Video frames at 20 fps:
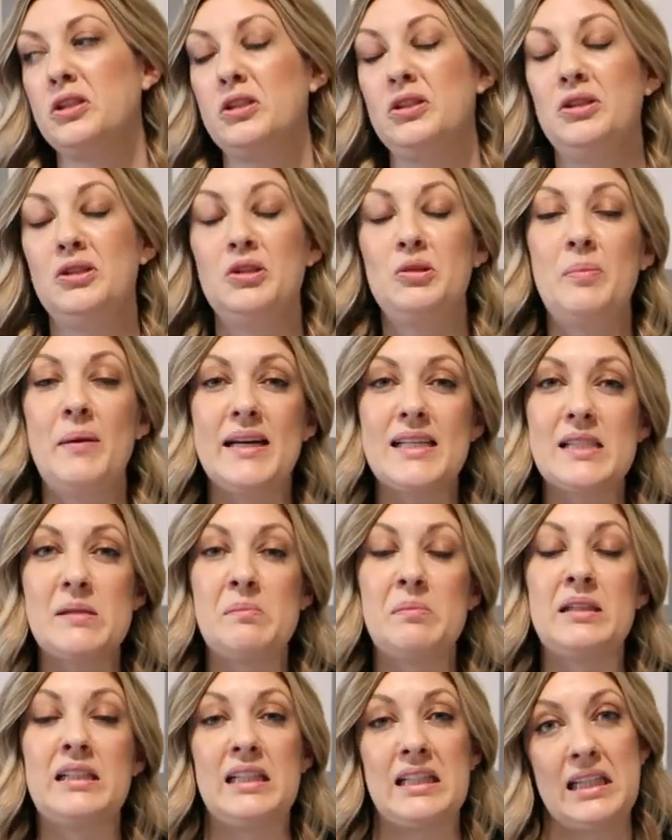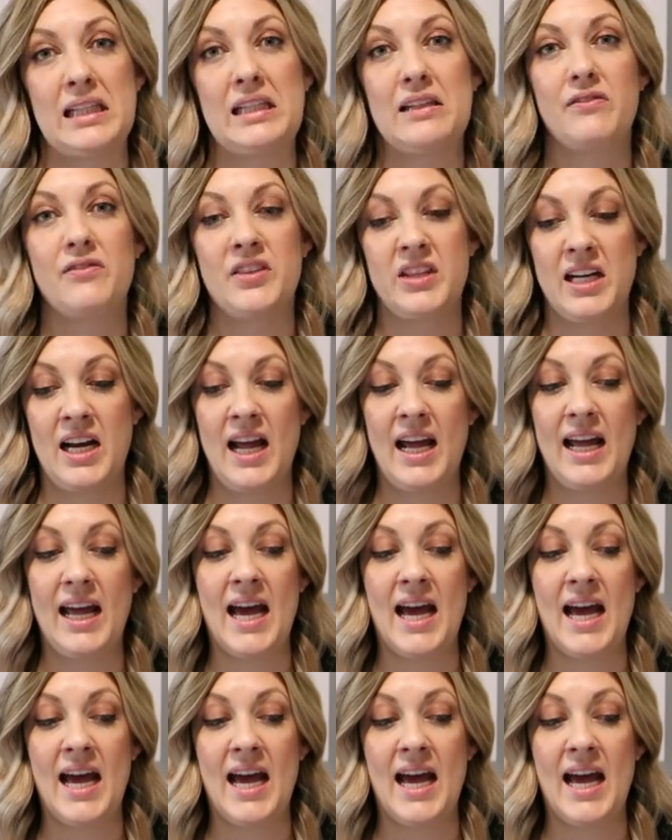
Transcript: you best believe that I